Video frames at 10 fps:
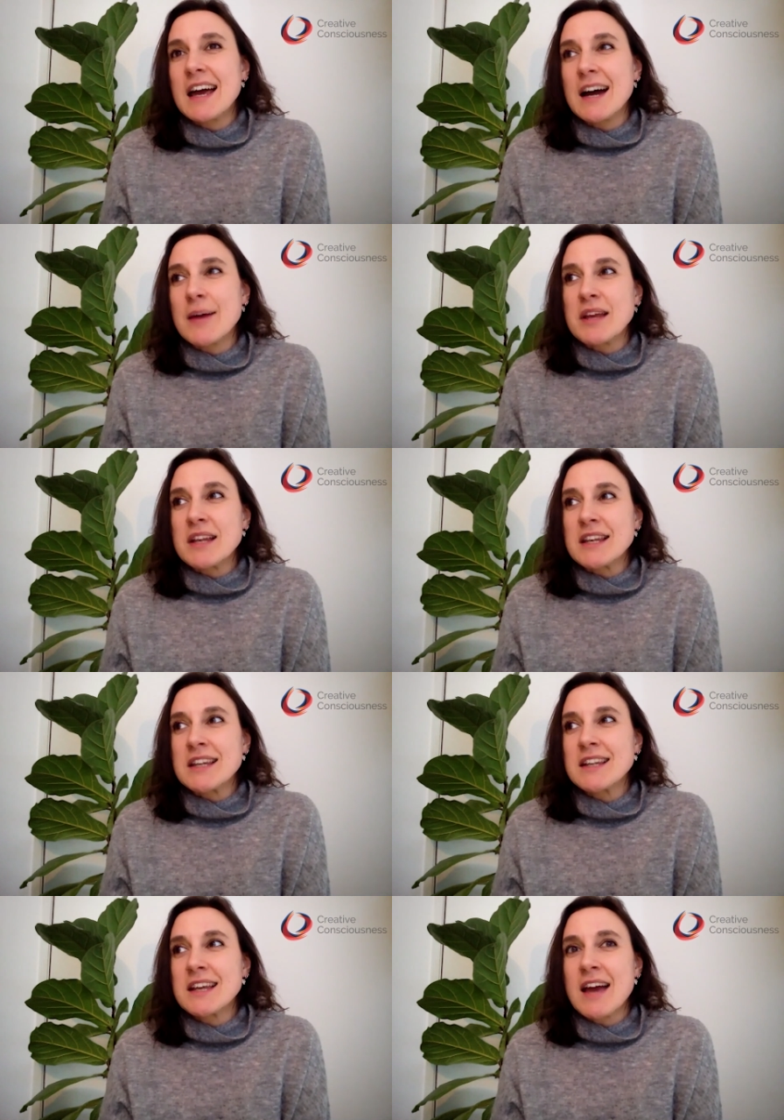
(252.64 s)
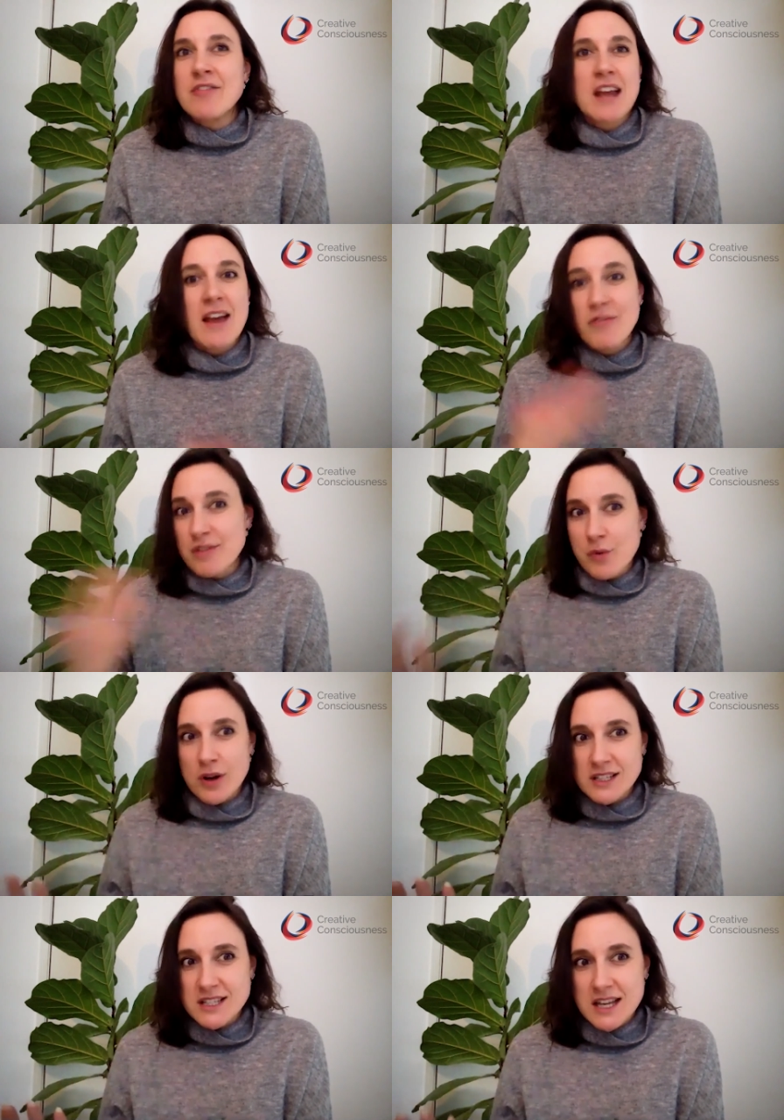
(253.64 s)
I mean, every,
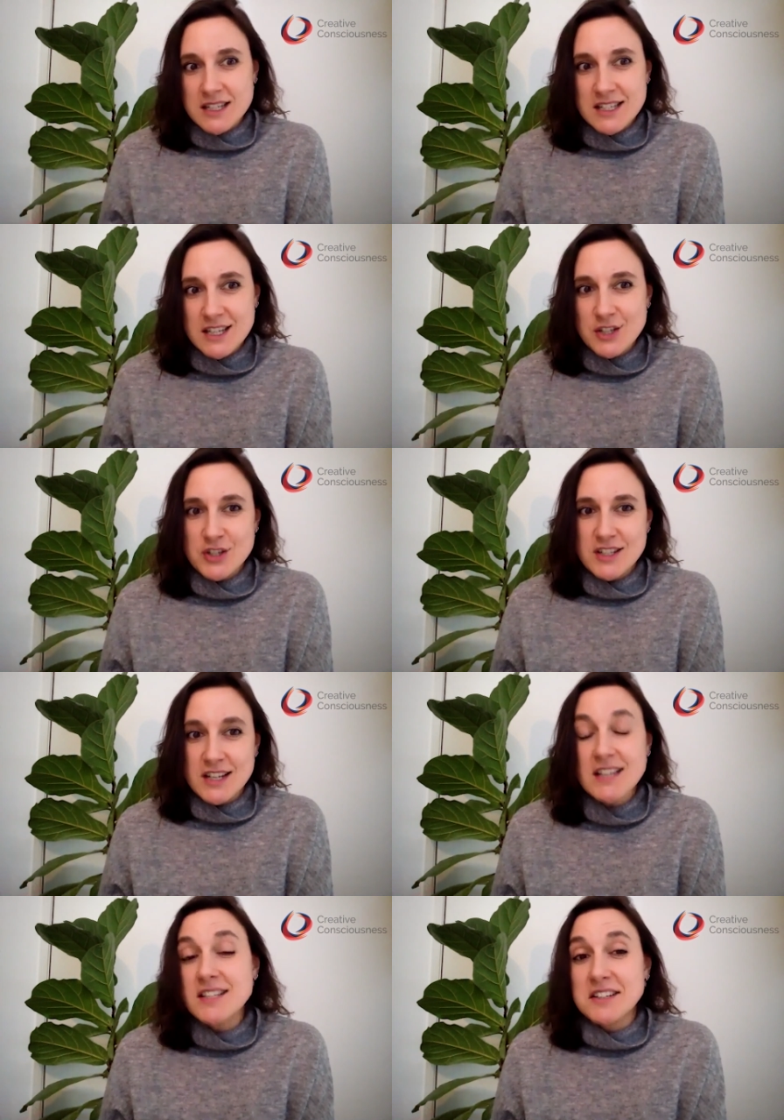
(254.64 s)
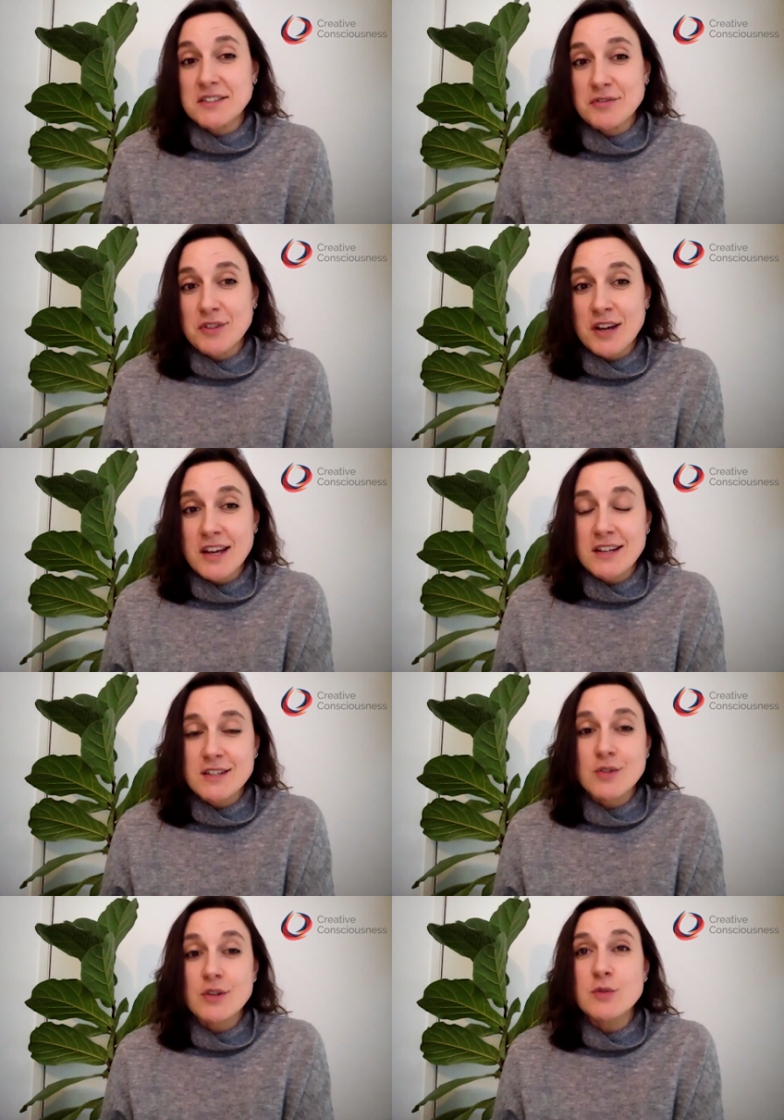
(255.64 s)
everyone is there to teach us a lesson, right? And
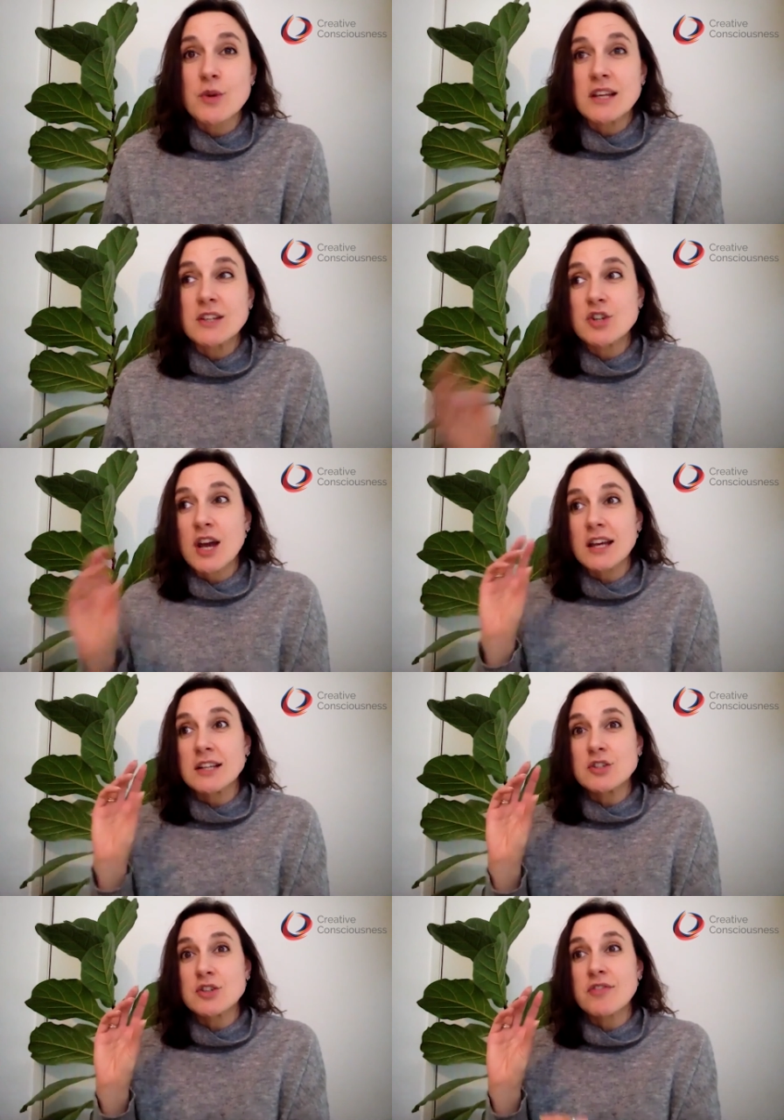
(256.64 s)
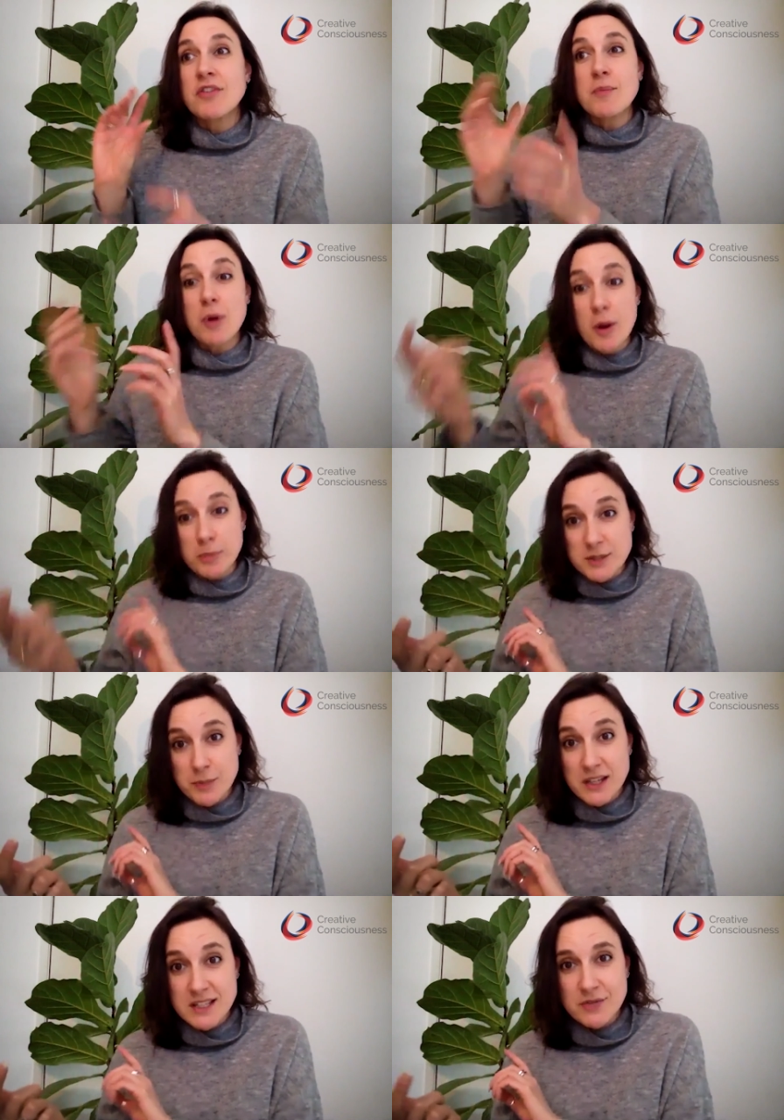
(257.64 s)
as long as we change, flip our
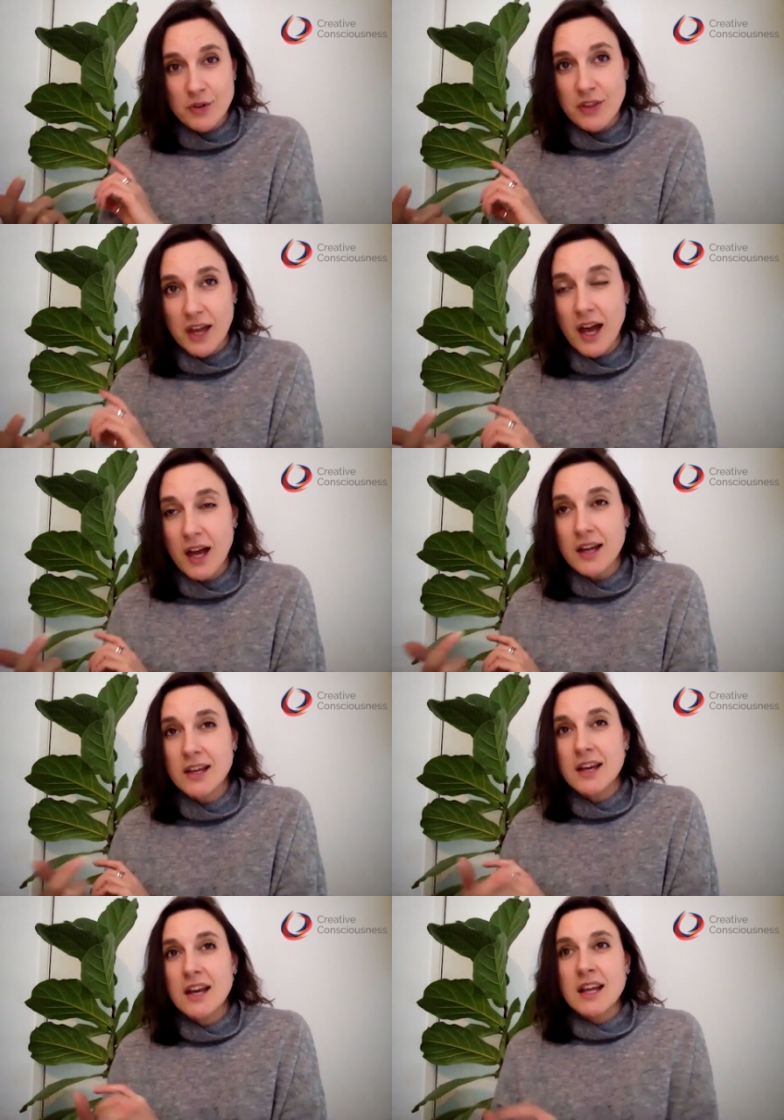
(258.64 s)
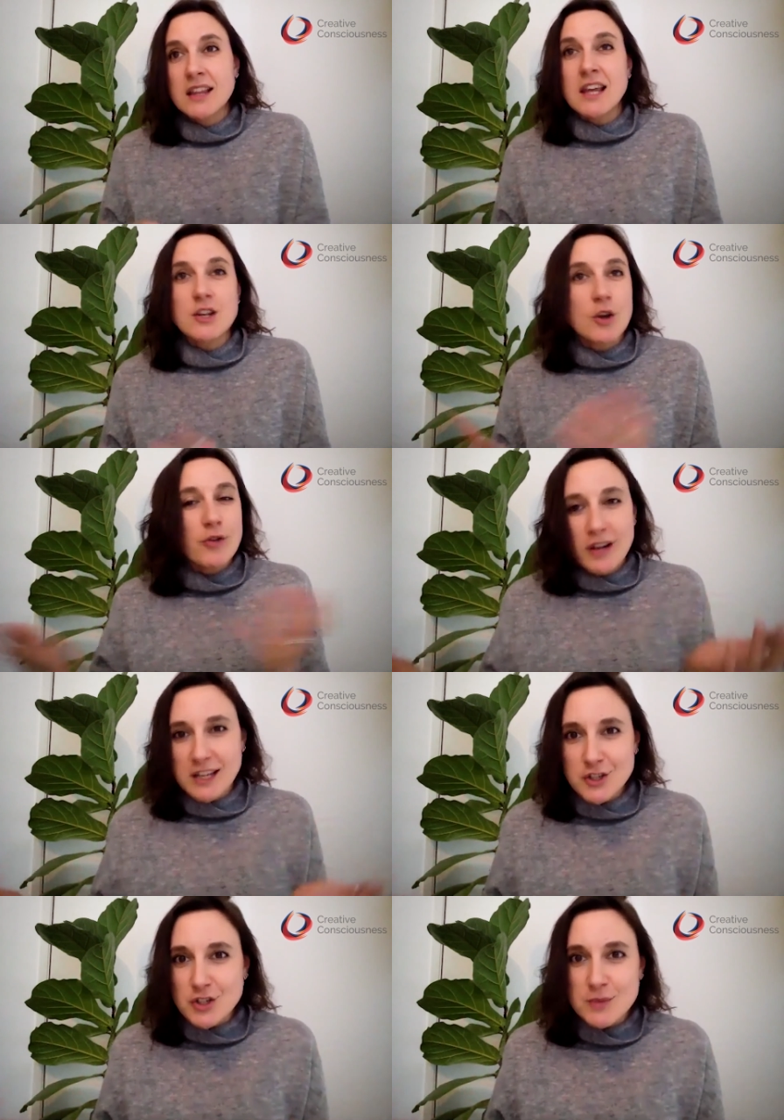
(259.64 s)
perspective on that, then no
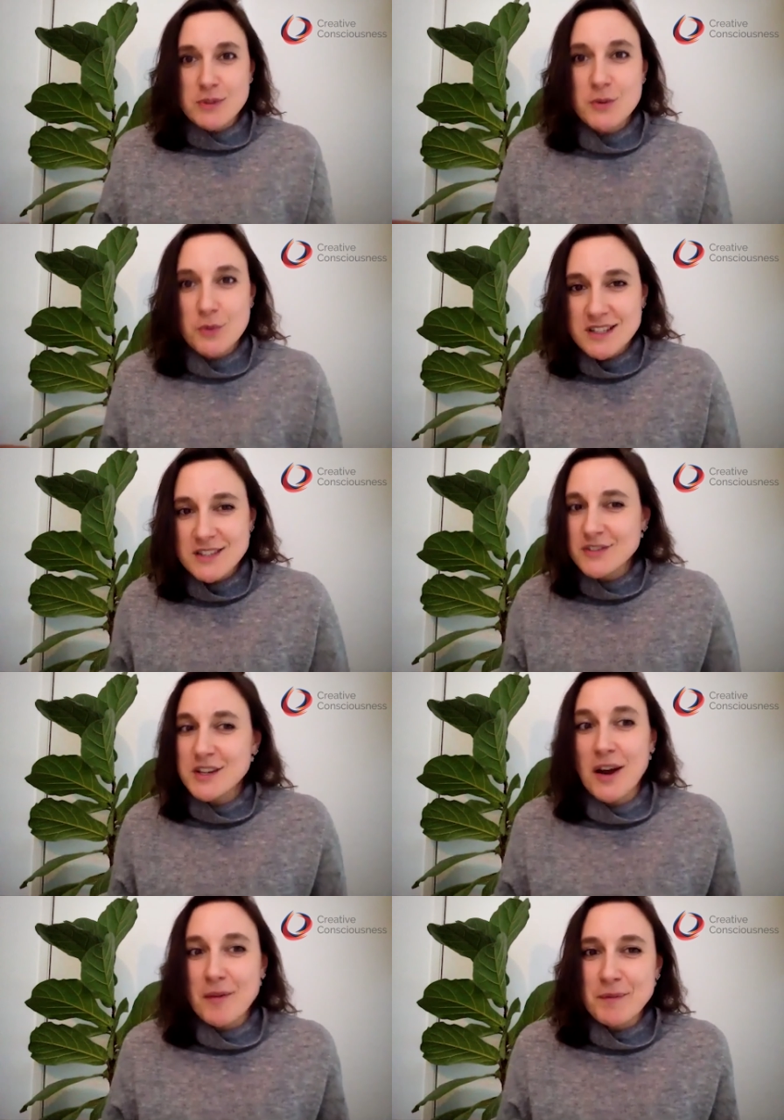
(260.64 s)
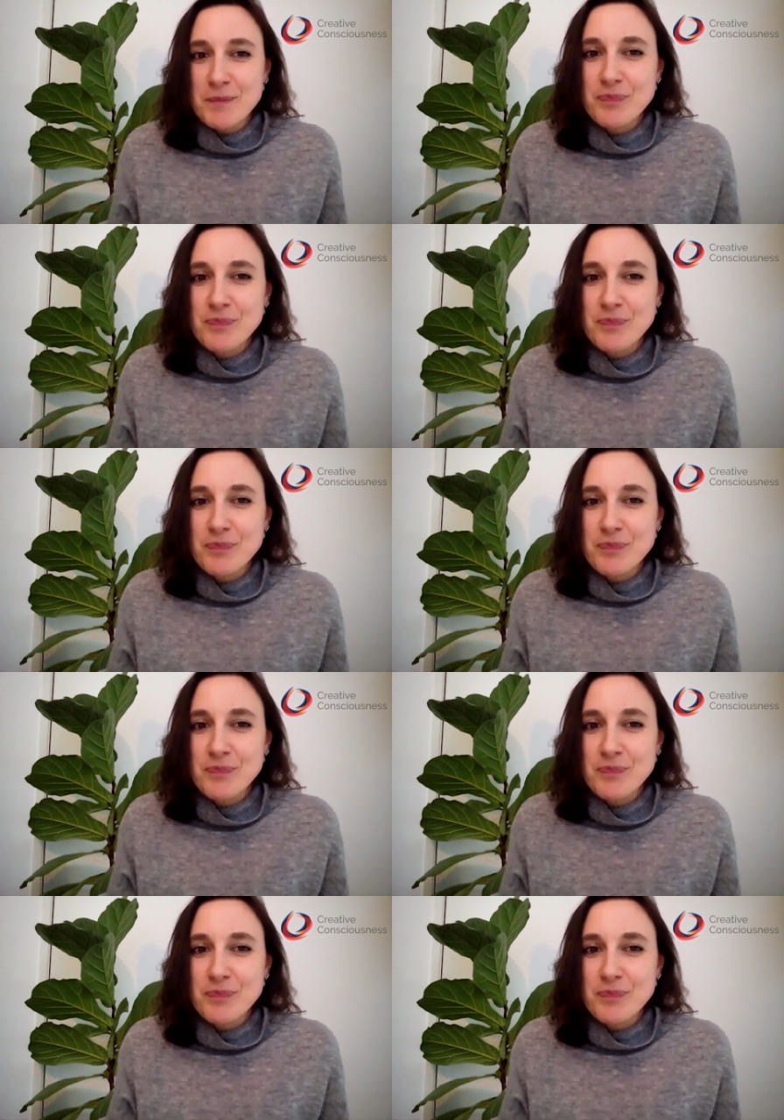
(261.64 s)
relationship is a waste of time.